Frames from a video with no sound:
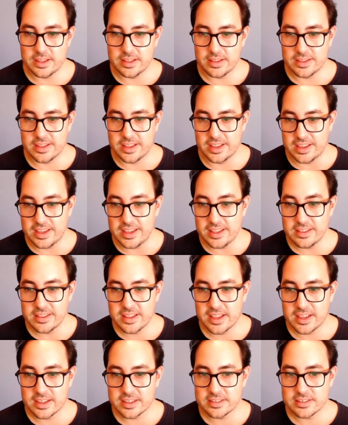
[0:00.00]

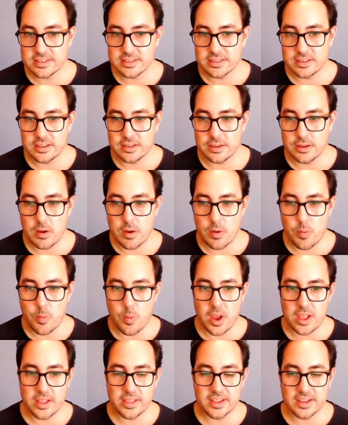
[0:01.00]
index
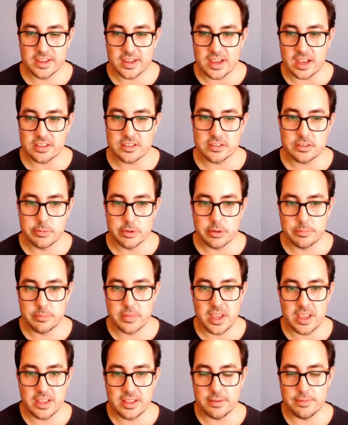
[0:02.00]
when the customer
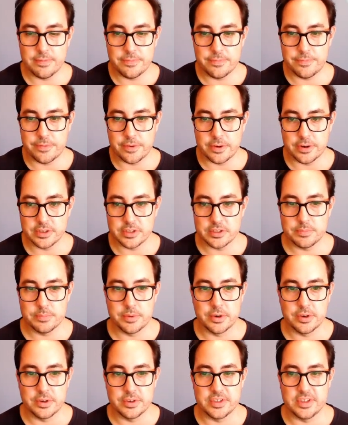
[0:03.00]
made the first
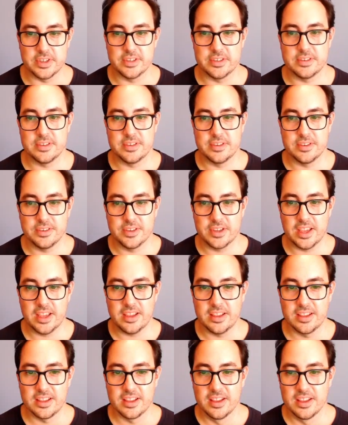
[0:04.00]
purchase. Okay,
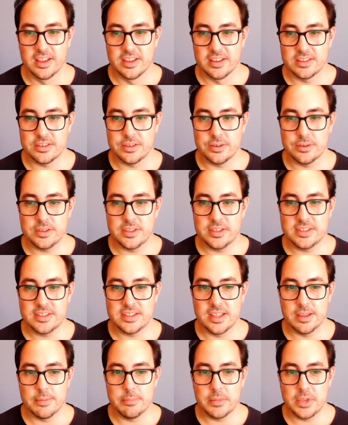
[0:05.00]
so it's
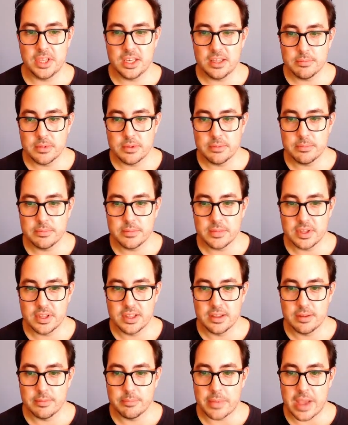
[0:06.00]
the minimum
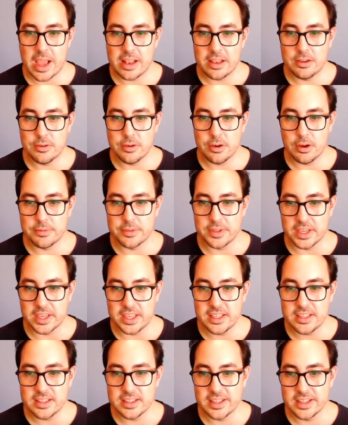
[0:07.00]
value of the
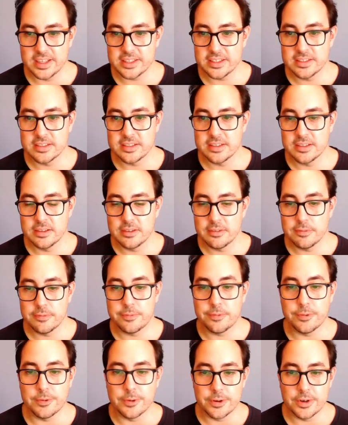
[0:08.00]
index
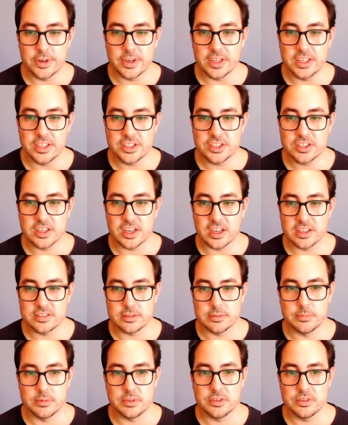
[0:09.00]
for each
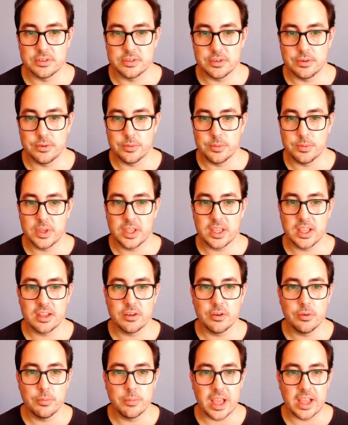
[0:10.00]
customer. So we can go
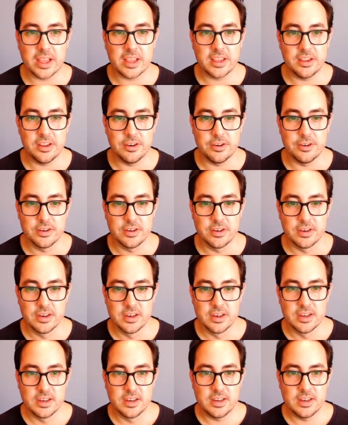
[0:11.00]
back here
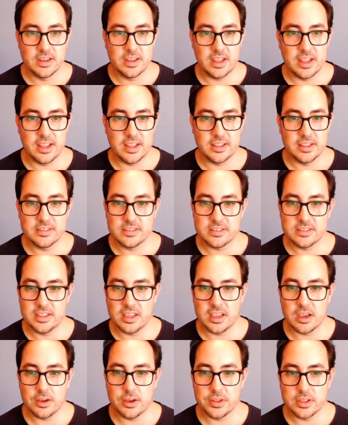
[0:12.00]
and see
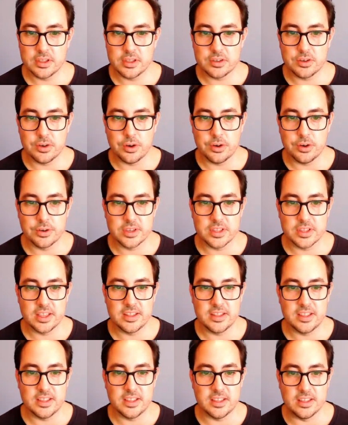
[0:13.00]
how the cohort
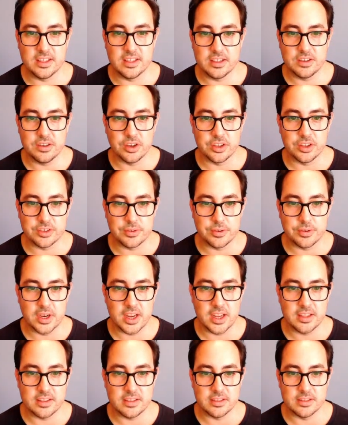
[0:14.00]
ID got
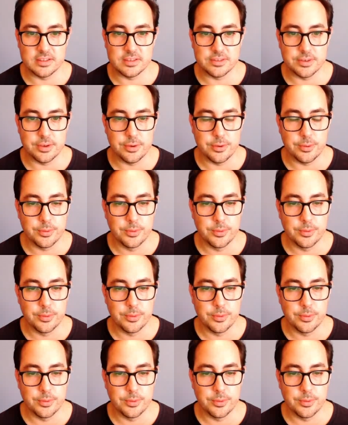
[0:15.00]
created. So